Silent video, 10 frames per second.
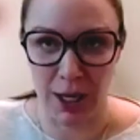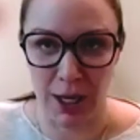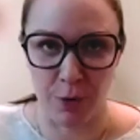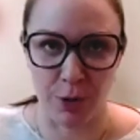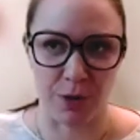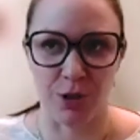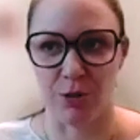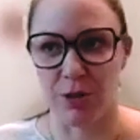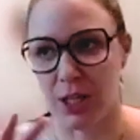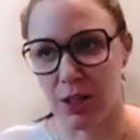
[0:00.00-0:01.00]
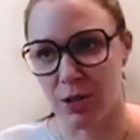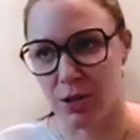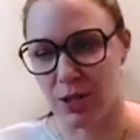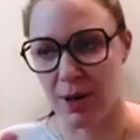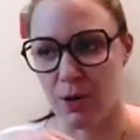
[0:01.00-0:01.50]
I've worked with children and
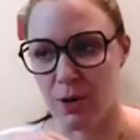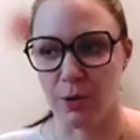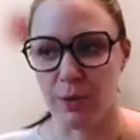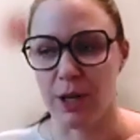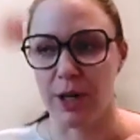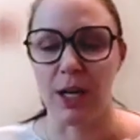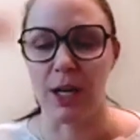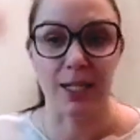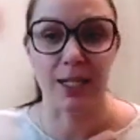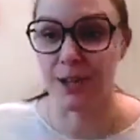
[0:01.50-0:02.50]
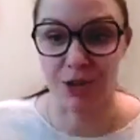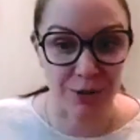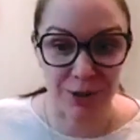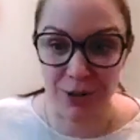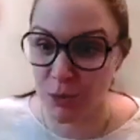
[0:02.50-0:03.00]
adults my whole career. And not to say
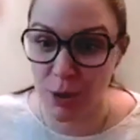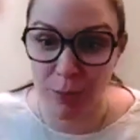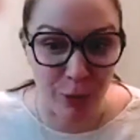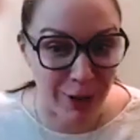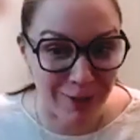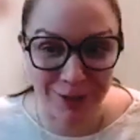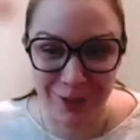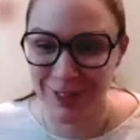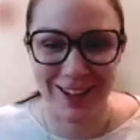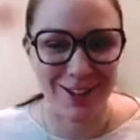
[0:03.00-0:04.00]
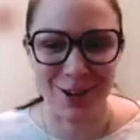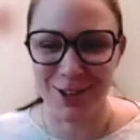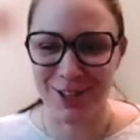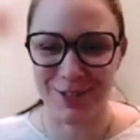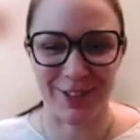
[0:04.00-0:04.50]
children are more important than
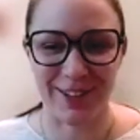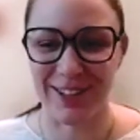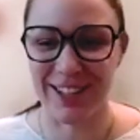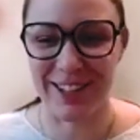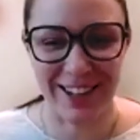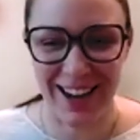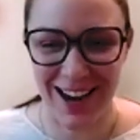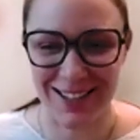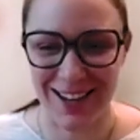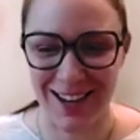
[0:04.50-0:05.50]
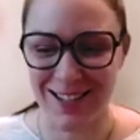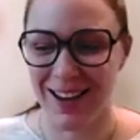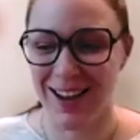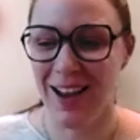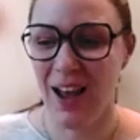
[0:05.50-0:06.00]
adults for their hearing
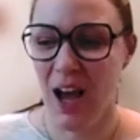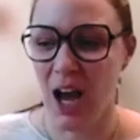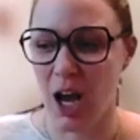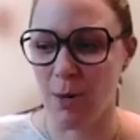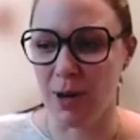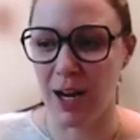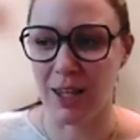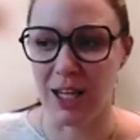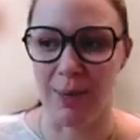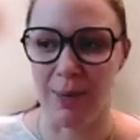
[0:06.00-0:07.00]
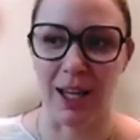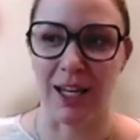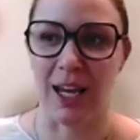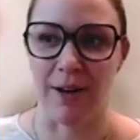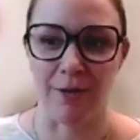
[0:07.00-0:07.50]
access, um, but I think about
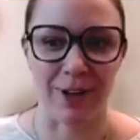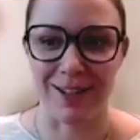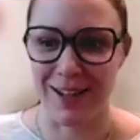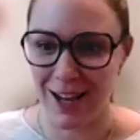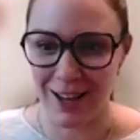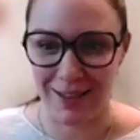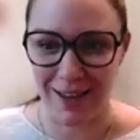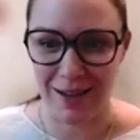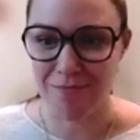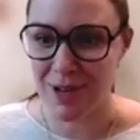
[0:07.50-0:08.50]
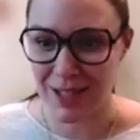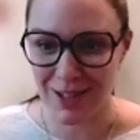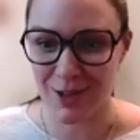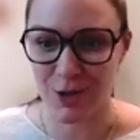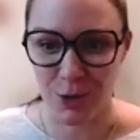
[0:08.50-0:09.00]
like every day that they miss
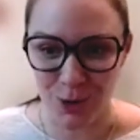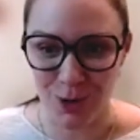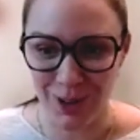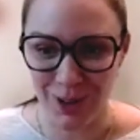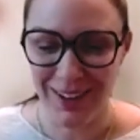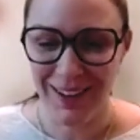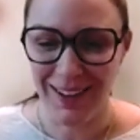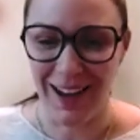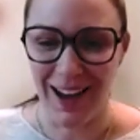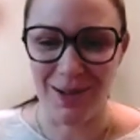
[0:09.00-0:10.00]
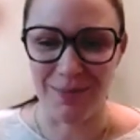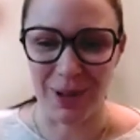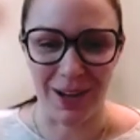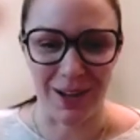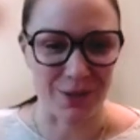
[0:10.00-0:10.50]
school um,
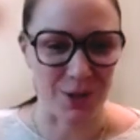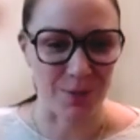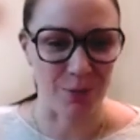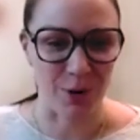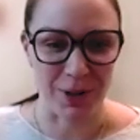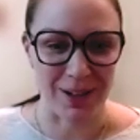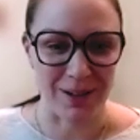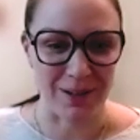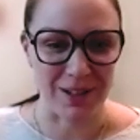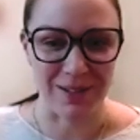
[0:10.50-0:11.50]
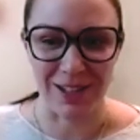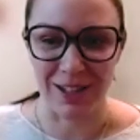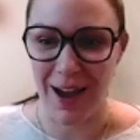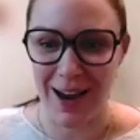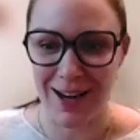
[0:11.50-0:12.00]
because there's a broken
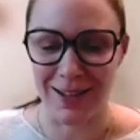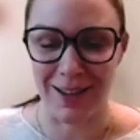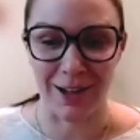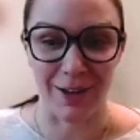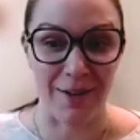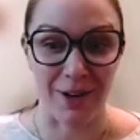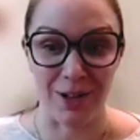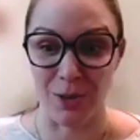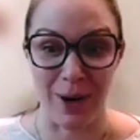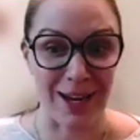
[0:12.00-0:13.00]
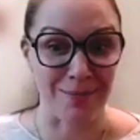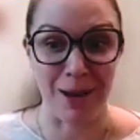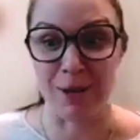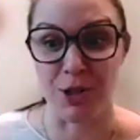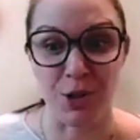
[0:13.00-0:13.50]
device and they're having to wait
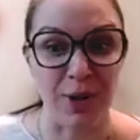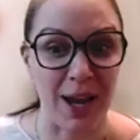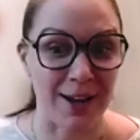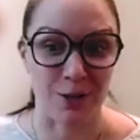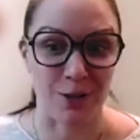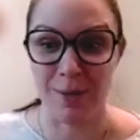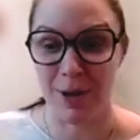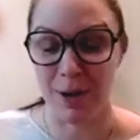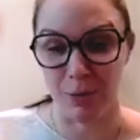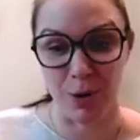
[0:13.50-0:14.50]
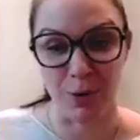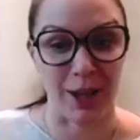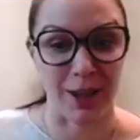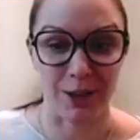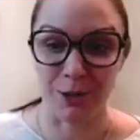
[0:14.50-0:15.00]
maybe two days or maybe it broke
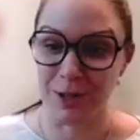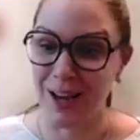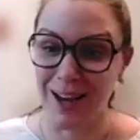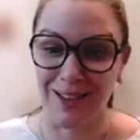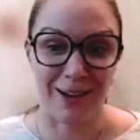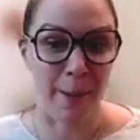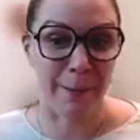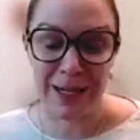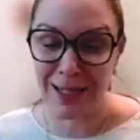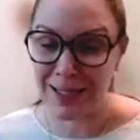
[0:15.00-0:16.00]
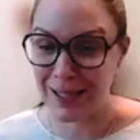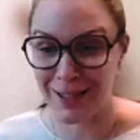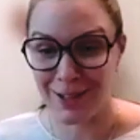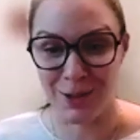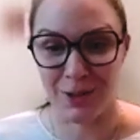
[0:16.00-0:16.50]
on Thursday and the company doesn't
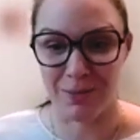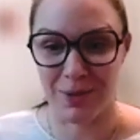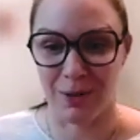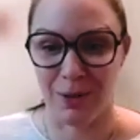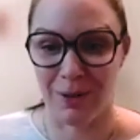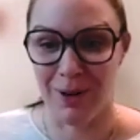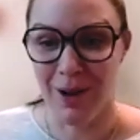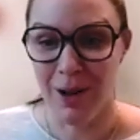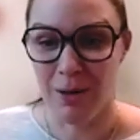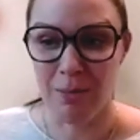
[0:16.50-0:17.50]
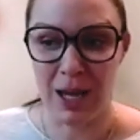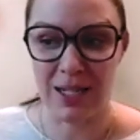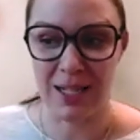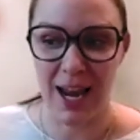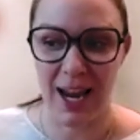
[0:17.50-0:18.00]
get it to them till Monday.
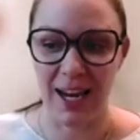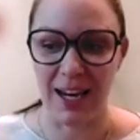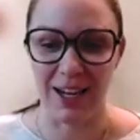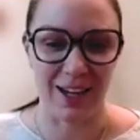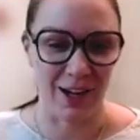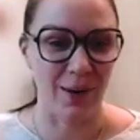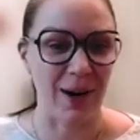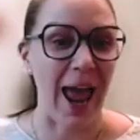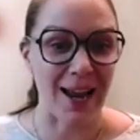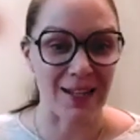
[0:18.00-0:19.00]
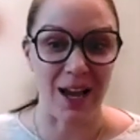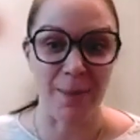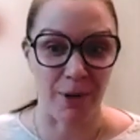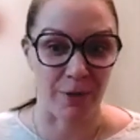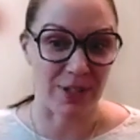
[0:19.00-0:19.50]
Monday. You know, it adds
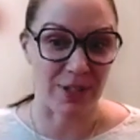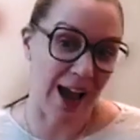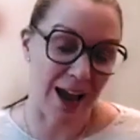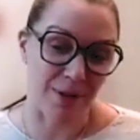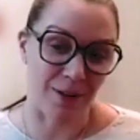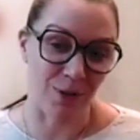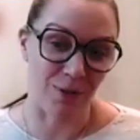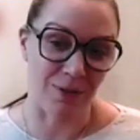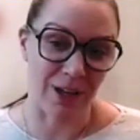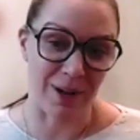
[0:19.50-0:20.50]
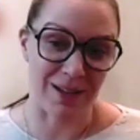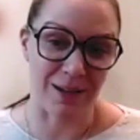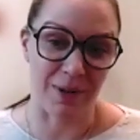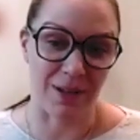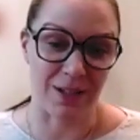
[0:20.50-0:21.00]
up over time. And if you think about
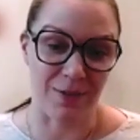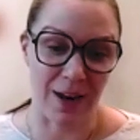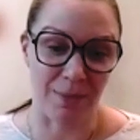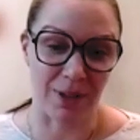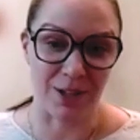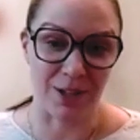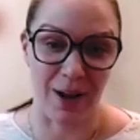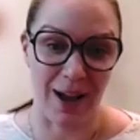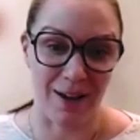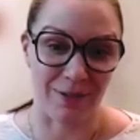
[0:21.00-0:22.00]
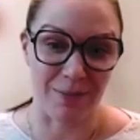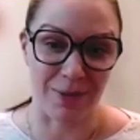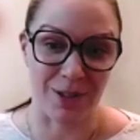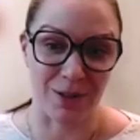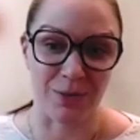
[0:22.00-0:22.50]
some of these families who have
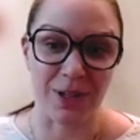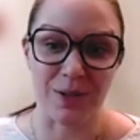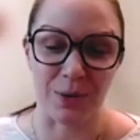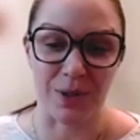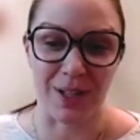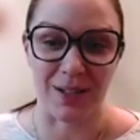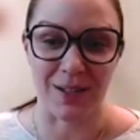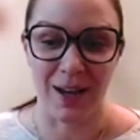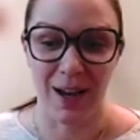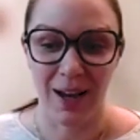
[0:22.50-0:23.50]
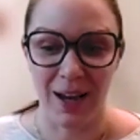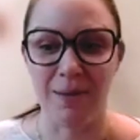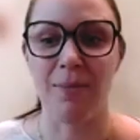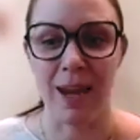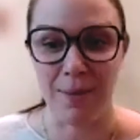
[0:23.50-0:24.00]
limited resources,
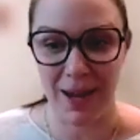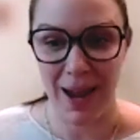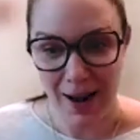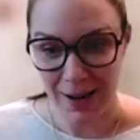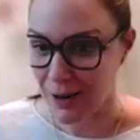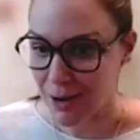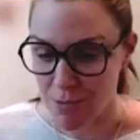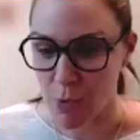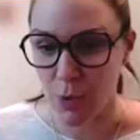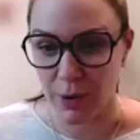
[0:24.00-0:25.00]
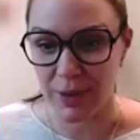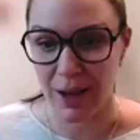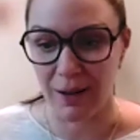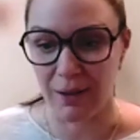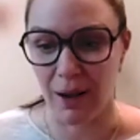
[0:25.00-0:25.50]
it may be adding up more
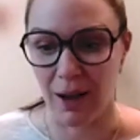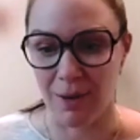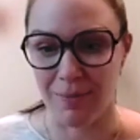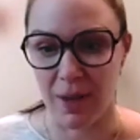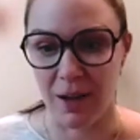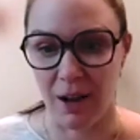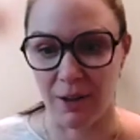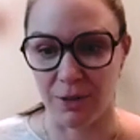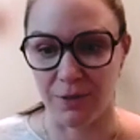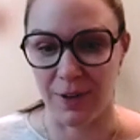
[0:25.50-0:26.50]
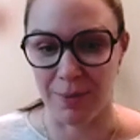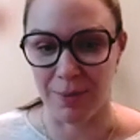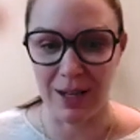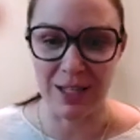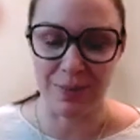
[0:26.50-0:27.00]
than um, than other
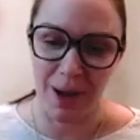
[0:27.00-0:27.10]
families.